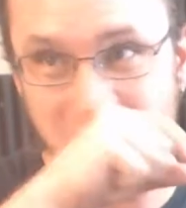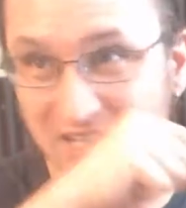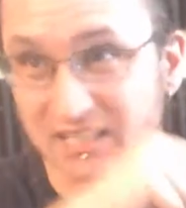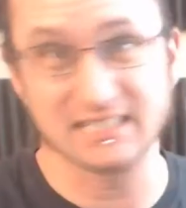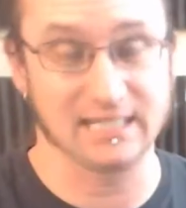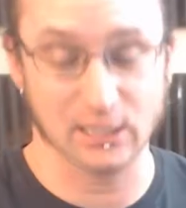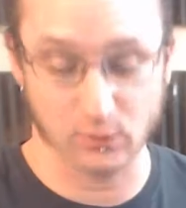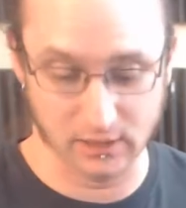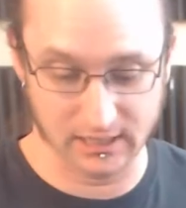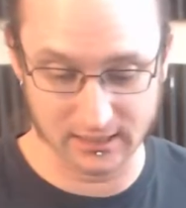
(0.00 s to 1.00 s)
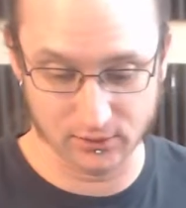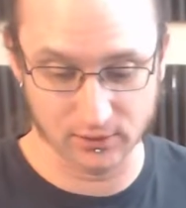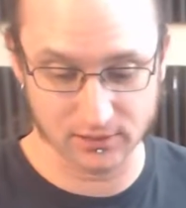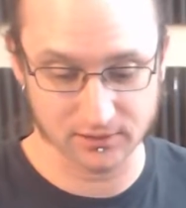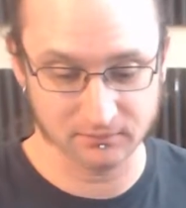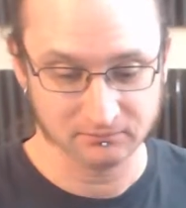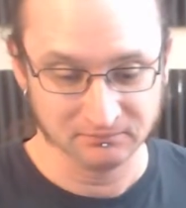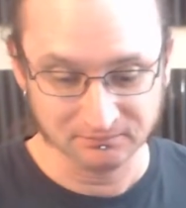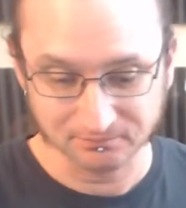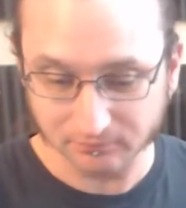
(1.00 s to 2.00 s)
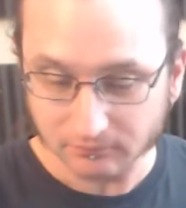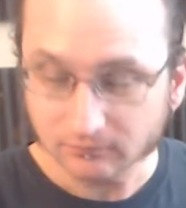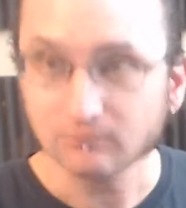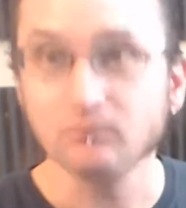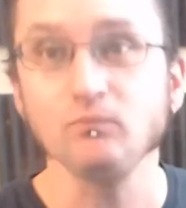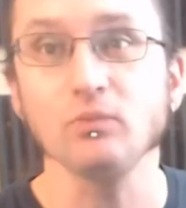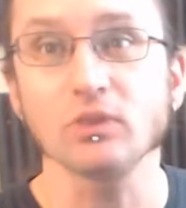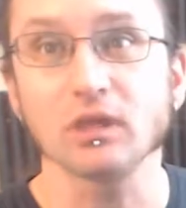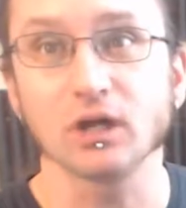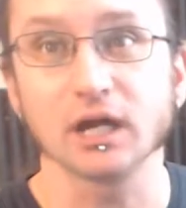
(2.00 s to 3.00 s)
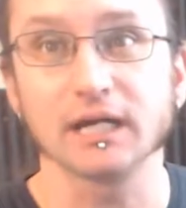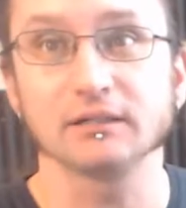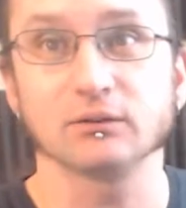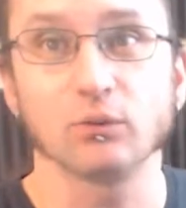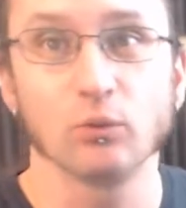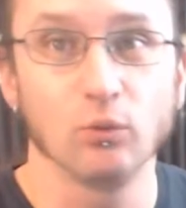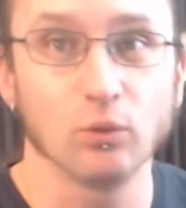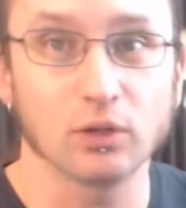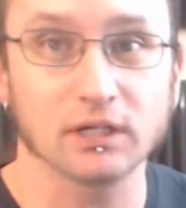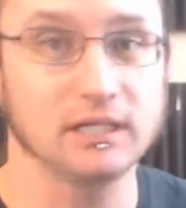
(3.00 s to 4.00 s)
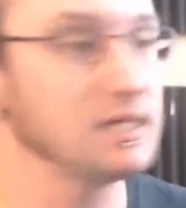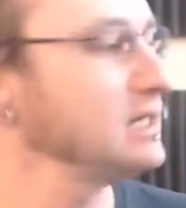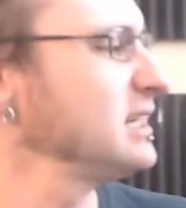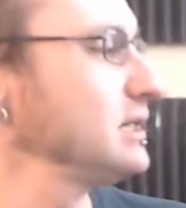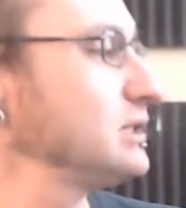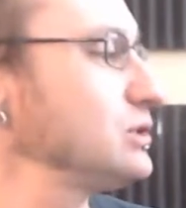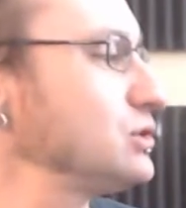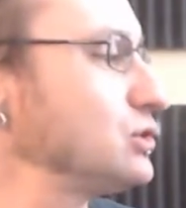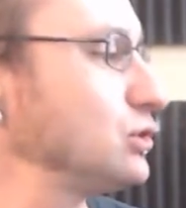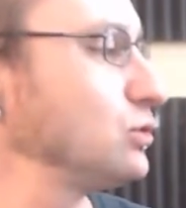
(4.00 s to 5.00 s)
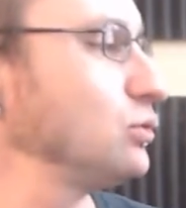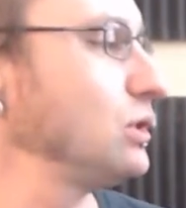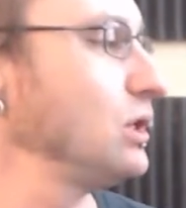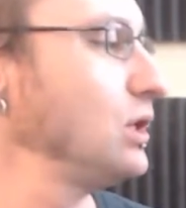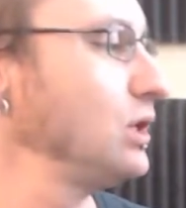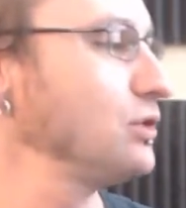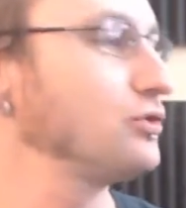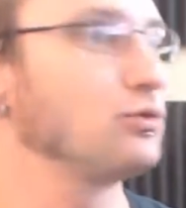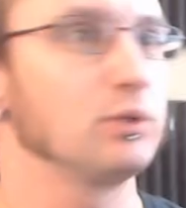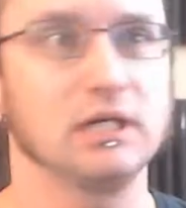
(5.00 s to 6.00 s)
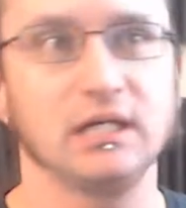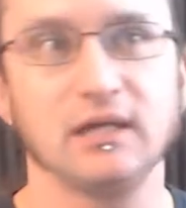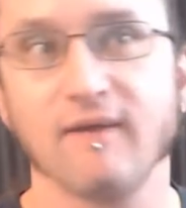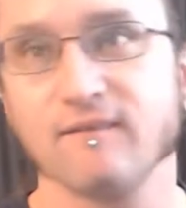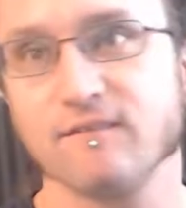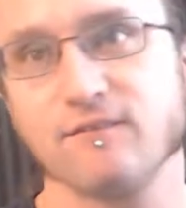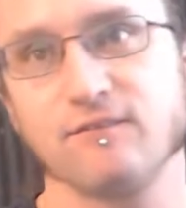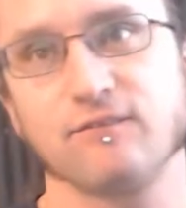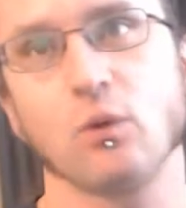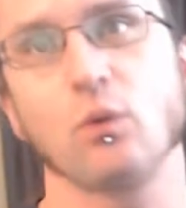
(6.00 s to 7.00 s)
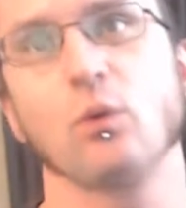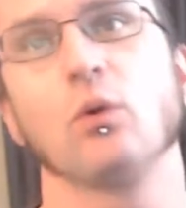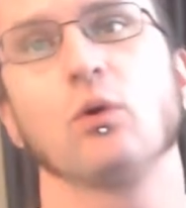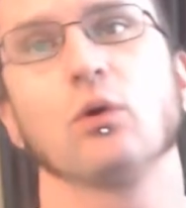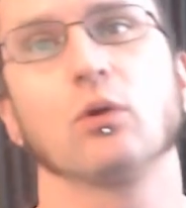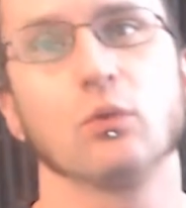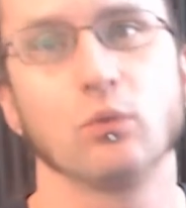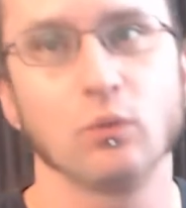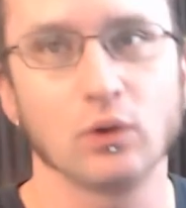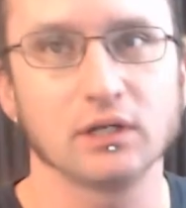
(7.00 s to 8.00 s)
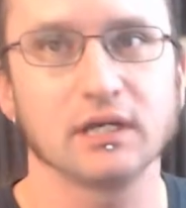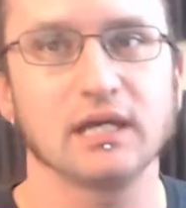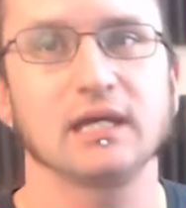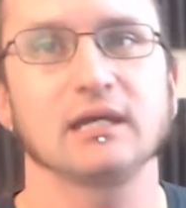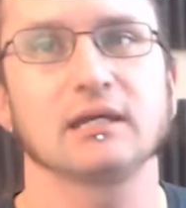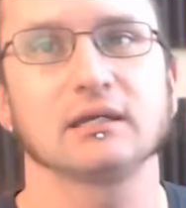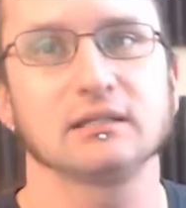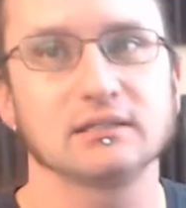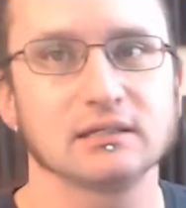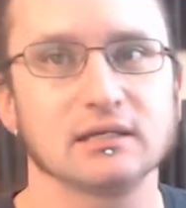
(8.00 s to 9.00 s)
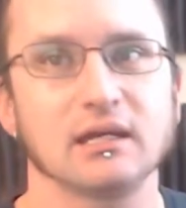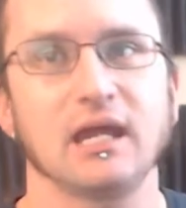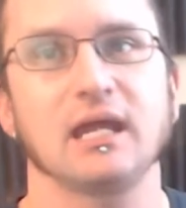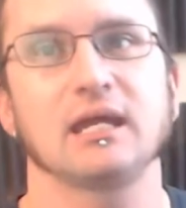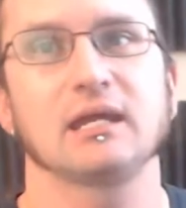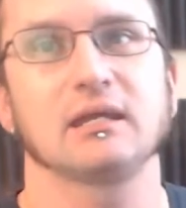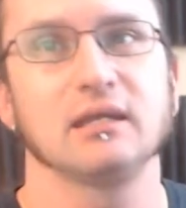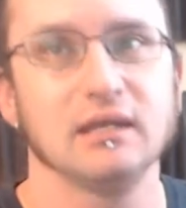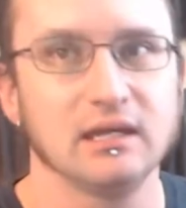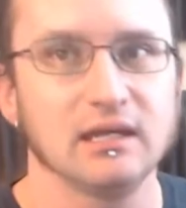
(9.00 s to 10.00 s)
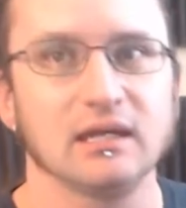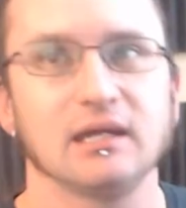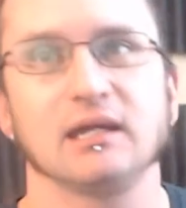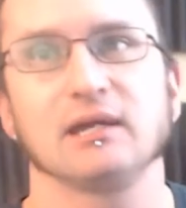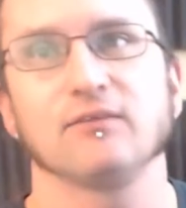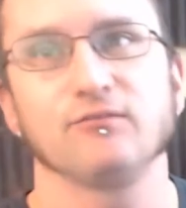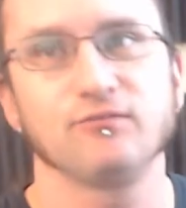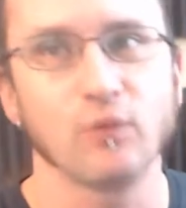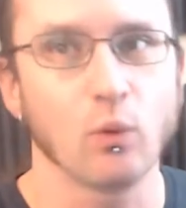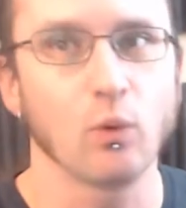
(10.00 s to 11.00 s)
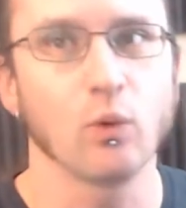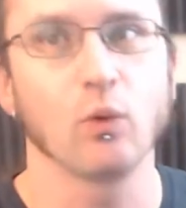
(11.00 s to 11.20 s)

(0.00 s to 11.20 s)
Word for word: Let's see how well I can do this. Alright. One, two, three, four. One and, and, and four.